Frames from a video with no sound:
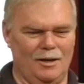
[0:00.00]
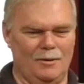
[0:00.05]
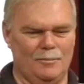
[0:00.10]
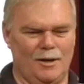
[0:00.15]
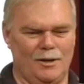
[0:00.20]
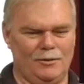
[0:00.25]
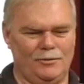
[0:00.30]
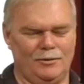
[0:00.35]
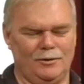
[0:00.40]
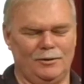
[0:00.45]

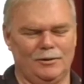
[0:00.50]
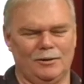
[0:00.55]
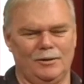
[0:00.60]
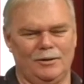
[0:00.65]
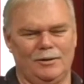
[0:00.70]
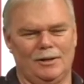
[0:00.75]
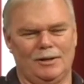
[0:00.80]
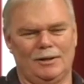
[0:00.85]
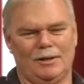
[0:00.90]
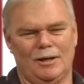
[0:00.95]

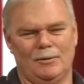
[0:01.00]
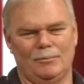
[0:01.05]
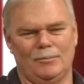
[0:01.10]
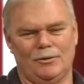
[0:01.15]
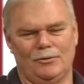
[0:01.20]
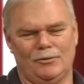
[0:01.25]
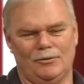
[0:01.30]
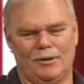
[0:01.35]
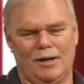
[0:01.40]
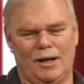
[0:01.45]
basically the club
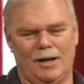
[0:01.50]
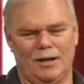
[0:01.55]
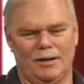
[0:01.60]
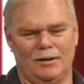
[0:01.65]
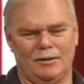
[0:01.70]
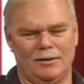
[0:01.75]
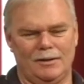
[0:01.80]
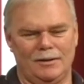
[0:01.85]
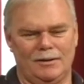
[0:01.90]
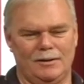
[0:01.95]
was
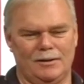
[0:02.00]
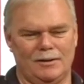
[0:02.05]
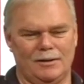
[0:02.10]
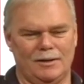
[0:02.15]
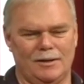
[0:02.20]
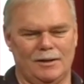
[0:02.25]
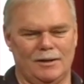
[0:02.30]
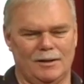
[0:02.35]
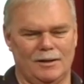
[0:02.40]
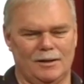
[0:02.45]
started in
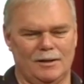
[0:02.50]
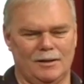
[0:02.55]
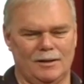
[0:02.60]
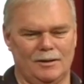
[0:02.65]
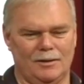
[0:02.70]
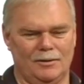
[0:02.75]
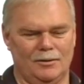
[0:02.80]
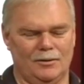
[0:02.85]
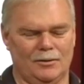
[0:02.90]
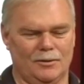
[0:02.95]

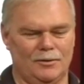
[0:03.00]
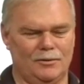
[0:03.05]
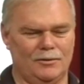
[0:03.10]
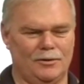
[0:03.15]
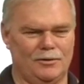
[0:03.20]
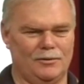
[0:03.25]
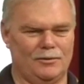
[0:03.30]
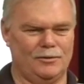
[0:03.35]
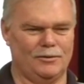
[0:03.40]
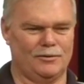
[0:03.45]

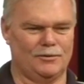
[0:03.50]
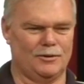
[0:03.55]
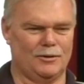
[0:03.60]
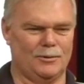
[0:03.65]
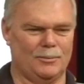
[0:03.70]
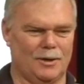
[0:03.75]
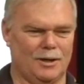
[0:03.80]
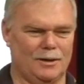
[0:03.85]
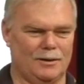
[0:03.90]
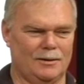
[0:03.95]

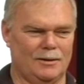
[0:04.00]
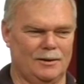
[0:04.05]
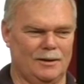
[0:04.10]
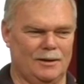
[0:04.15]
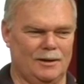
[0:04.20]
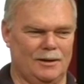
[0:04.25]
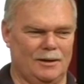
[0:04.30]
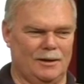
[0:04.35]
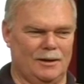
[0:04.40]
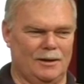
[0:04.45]
1961,
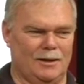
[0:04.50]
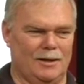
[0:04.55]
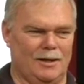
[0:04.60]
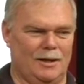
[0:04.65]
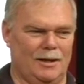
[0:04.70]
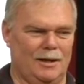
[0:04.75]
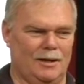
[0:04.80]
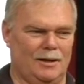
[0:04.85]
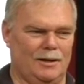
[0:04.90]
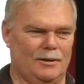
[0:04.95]

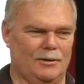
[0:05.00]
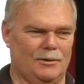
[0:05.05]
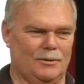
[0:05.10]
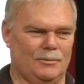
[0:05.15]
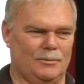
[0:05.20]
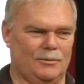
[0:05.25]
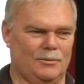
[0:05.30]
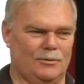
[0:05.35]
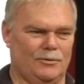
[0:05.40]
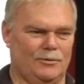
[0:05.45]
and
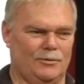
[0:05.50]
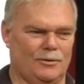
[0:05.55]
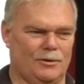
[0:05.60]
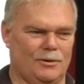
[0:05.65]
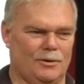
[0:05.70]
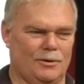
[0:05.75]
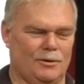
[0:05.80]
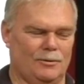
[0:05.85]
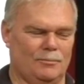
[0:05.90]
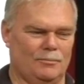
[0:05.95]
it was
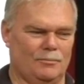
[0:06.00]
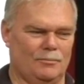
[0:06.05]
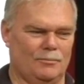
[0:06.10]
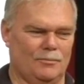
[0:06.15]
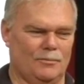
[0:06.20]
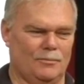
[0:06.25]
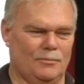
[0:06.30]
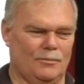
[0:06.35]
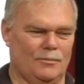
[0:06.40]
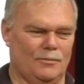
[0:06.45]
the
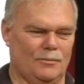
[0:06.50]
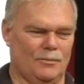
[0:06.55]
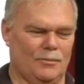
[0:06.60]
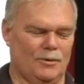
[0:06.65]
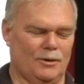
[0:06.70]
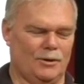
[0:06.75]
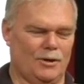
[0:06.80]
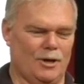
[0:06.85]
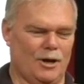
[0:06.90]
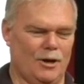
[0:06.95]

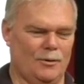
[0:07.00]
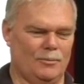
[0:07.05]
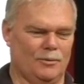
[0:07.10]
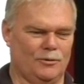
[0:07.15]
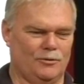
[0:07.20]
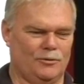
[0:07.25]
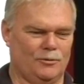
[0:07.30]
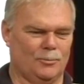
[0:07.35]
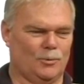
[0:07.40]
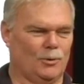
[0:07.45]

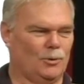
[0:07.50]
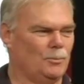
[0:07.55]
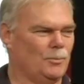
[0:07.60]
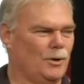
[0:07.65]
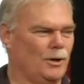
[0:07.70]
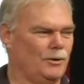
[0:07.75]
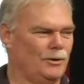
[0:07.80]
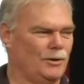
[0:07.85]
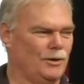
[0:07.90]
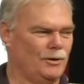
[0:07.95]
Cockburn Small
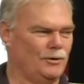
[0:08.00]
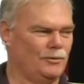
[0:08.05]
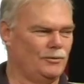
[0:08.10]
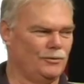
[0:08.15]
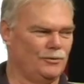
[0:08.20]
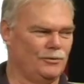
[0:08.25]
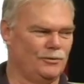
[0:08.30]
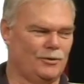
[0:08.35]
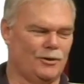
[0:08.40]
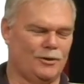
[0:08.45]
Boat Owners
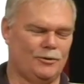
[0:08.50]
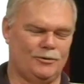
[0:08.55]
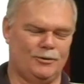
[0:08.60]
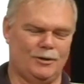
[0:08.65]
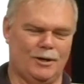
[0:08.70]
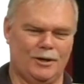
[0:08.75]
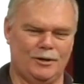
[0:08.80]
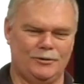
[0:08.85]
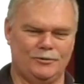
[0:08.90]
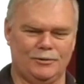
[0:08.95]

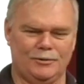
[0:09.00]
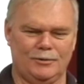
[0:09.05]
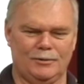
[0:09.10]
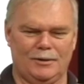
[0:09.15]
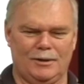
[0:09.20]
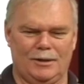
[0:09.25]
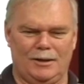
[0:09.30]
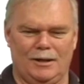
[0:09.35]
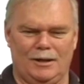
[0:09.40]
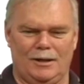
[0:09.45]
Association,
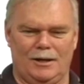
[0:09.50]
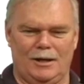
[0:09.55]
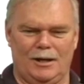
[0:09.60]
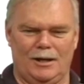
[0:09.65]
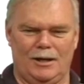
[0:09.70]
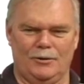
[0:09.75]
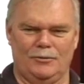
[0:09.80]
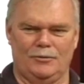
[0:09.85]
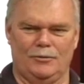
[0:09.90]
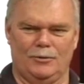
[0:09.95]

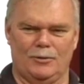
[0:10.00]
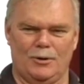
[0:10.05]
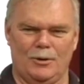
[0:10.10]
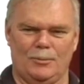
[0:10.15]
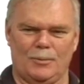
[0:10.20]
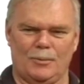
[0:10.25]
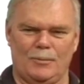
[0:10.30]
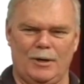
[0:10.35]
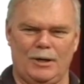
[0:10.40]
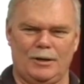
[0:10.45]
and it was a
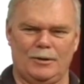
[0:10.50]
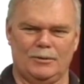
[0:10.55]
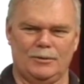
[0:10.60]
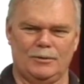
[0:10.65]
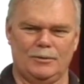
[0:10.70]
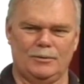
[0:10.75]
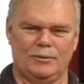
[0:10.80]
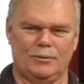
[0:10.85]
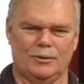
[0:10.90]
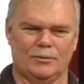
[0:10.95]
group of men
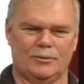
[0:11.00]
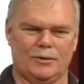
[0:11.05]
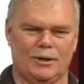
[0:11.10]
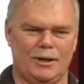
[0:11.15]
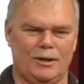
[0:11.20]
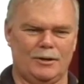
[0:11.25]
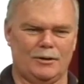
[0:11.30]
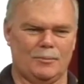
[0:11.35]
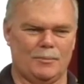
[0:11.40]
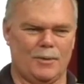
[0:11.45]
who got
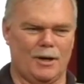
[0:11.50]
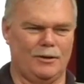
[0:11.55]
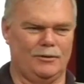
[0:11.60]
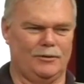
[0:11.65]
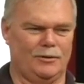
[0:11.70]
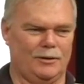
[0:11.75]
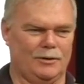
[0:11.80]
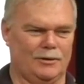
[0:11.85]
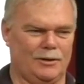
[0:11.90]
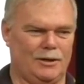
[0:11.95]
together
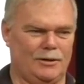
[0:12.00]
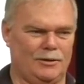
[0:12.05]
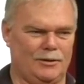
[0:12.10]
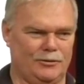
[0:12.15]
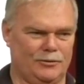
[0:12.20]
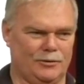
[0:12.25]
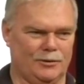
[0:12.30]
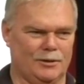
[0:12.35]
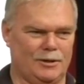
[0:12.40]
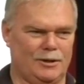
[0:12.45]
basically
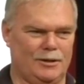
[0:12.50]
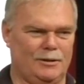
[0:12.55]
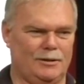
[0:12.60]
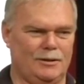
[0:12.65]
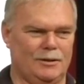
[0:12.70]
initially